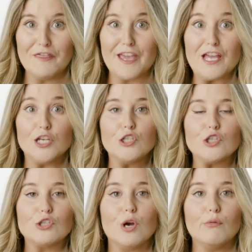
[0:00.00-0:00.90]
they can
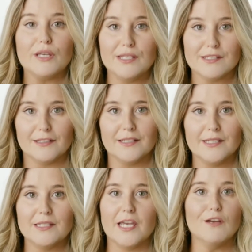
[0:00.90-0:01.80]
so
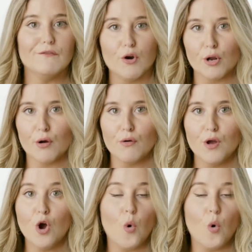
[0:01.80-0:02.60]
easily take a photo